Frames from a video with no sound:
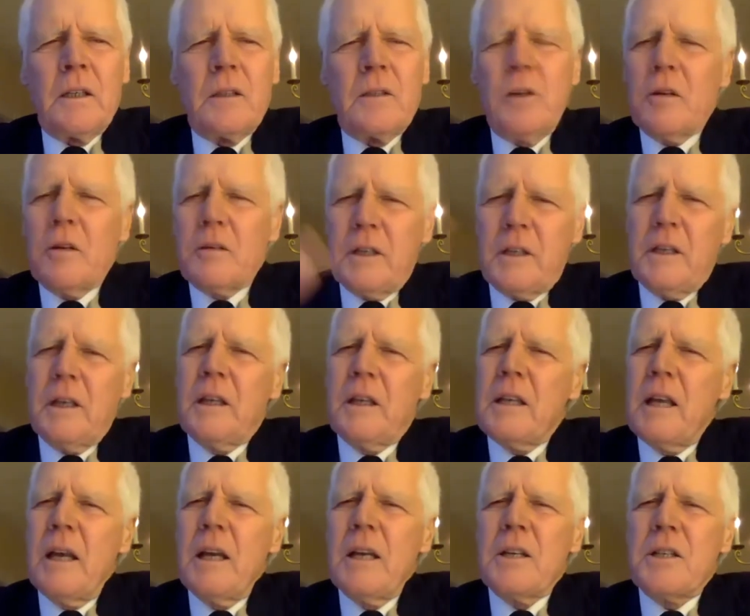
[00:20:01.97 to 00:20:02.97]
Dr.
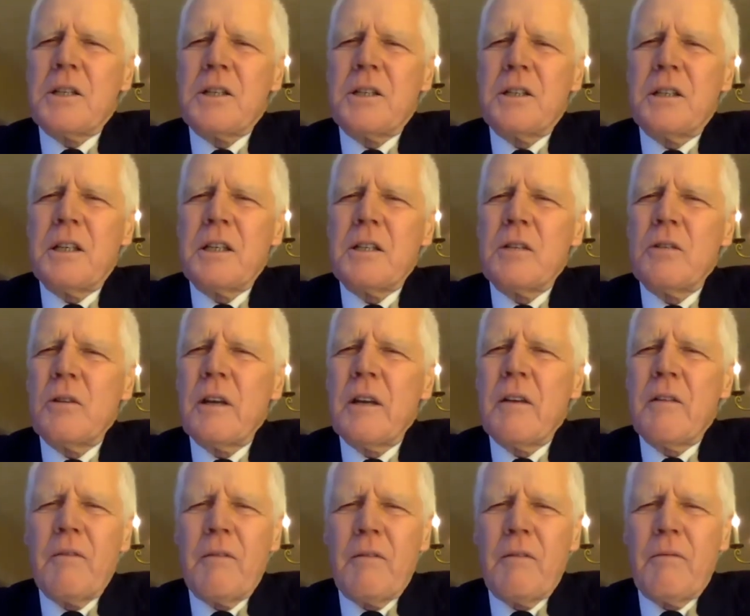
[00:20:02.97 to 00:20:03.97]
Gitesh is
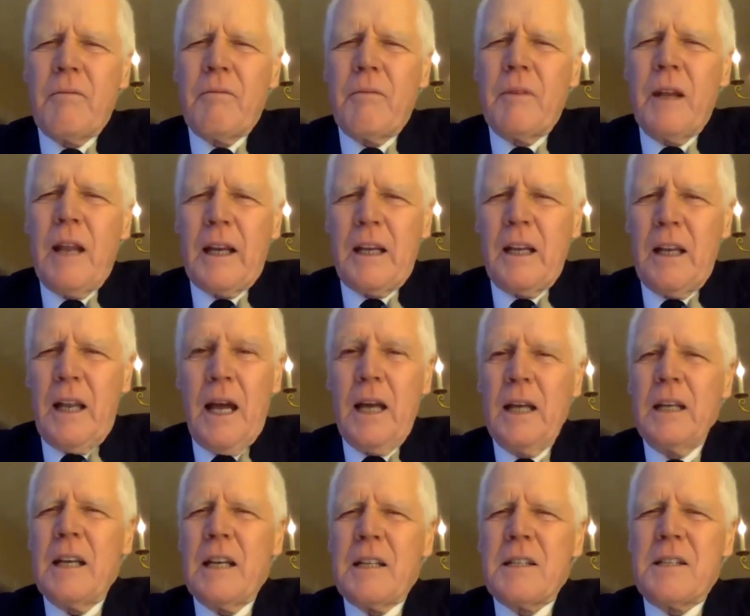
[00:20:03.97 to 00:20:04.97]
looking like a
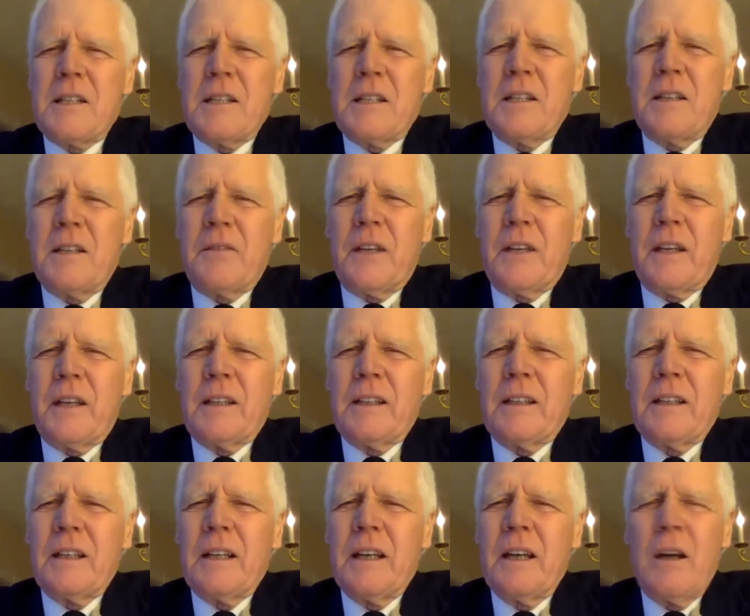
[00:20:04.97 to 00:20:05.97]
lioness this evening,
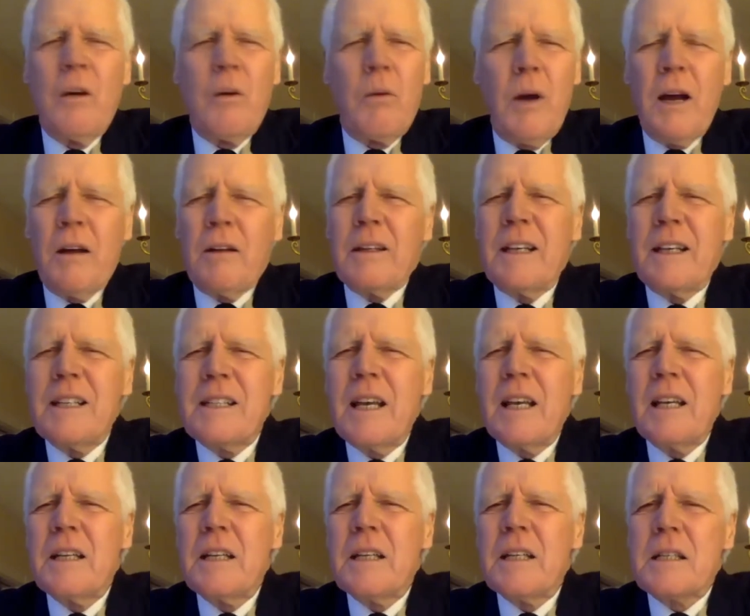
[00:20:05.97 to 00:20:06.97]
Well, in
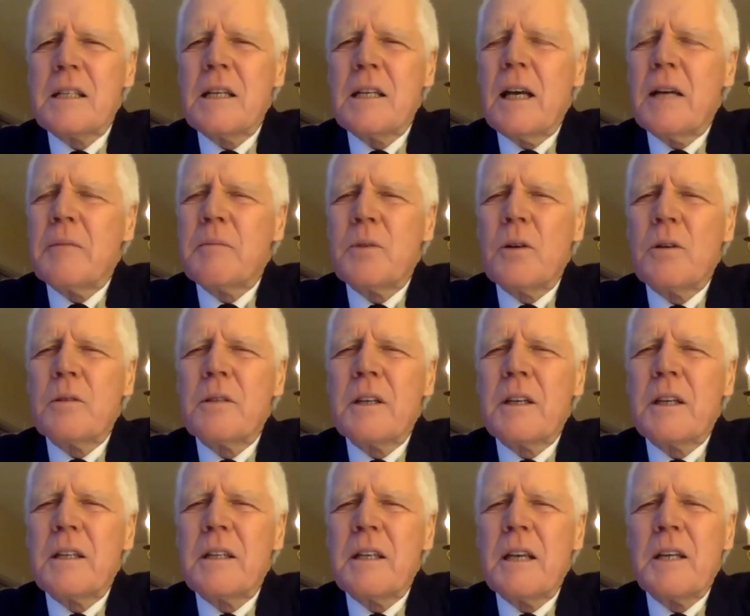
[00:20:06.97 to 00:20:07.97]
10 years' time, Dr.
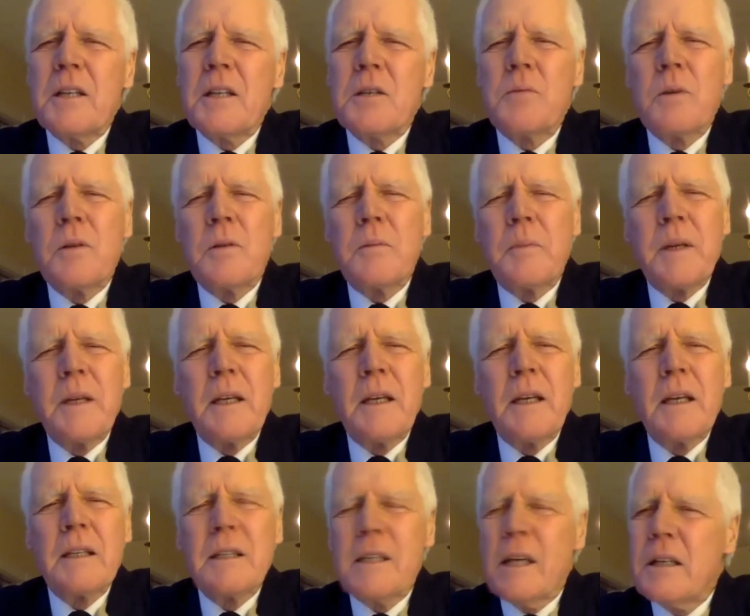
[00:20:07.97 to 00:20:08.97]
Kitesh will
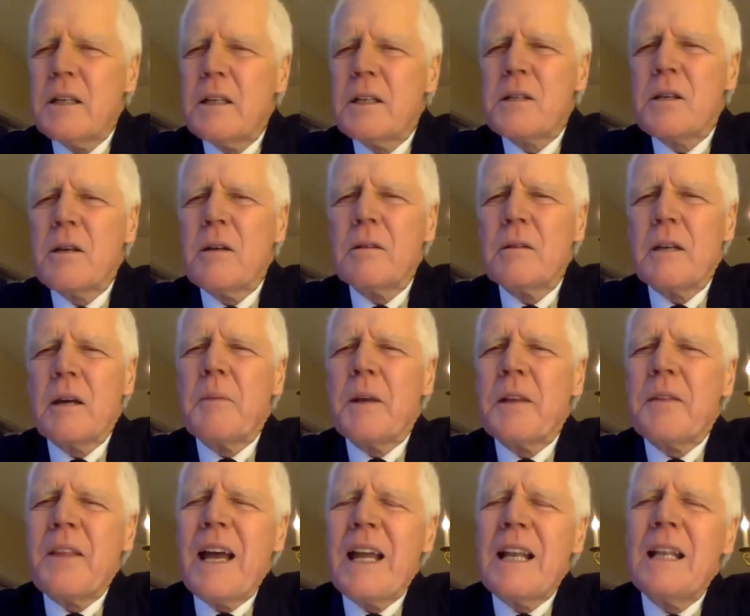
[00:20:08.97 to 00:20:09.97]
be 10 years older,
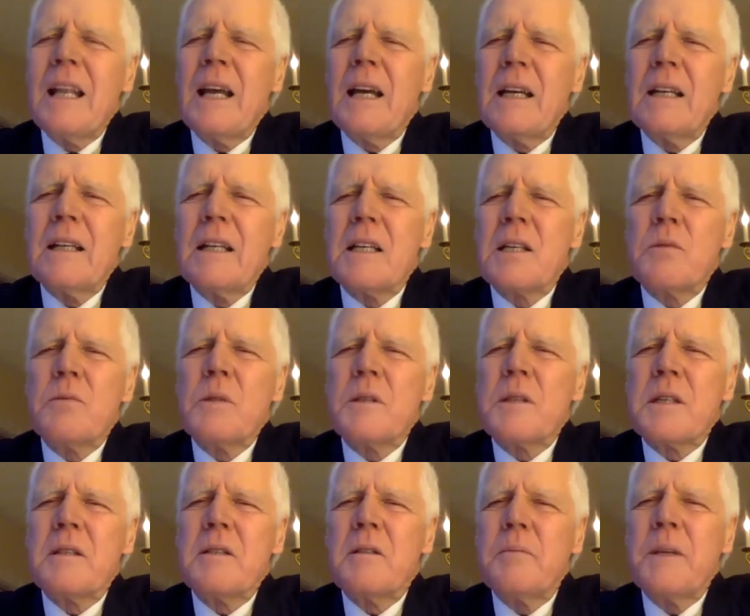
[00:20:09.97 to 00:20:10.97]
but that lioness will
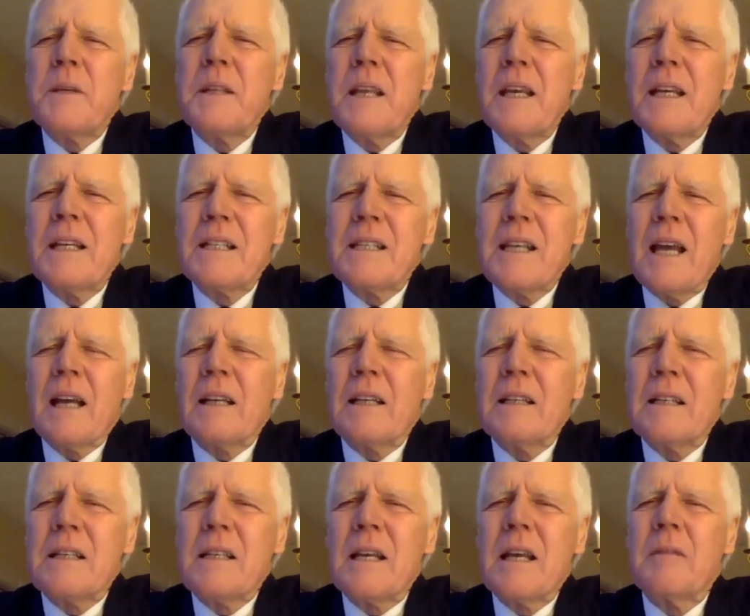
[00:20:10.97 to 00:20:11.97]
still be the
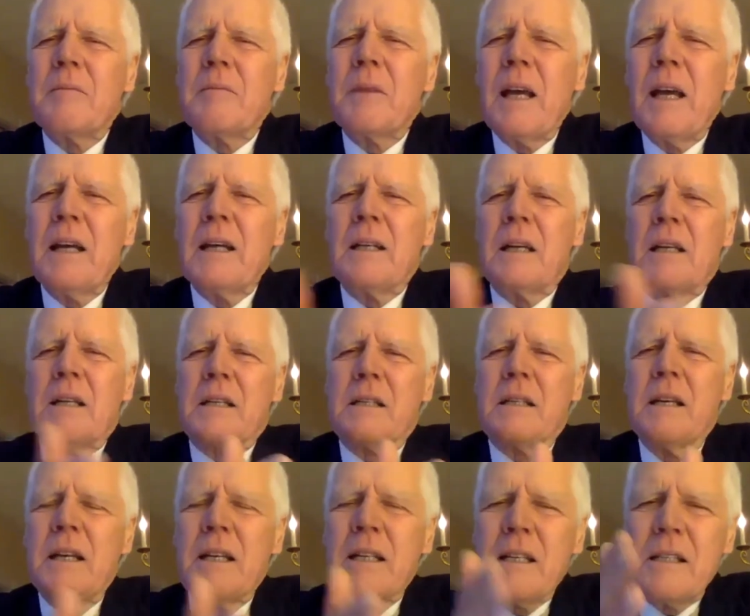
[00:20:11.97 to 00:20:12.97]
exactly same
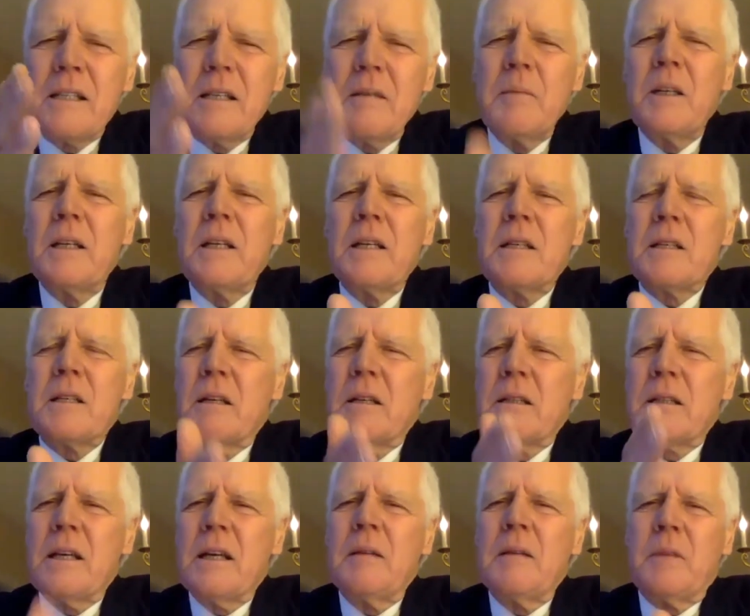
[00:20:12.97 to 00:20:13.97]
lioness. Similes
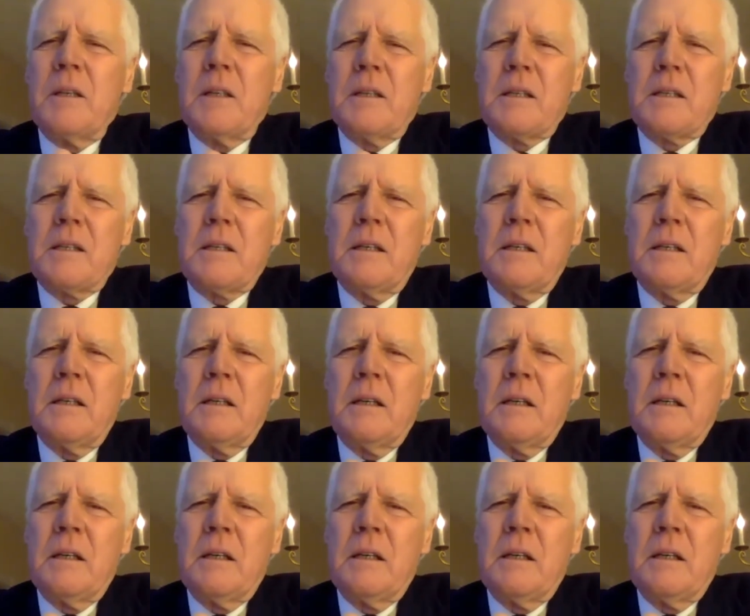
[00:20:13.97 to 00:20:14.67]
are timeless.